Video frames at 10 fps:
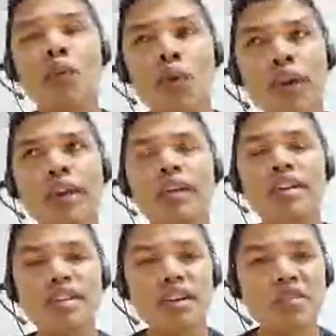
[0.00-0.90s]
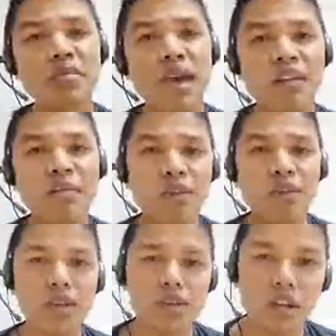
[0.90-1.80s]
were returning back
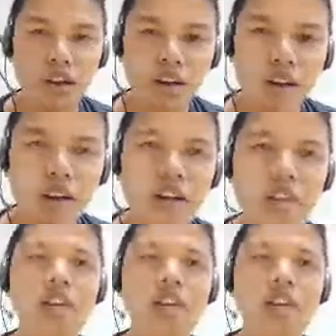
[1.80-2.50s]
from the jungle,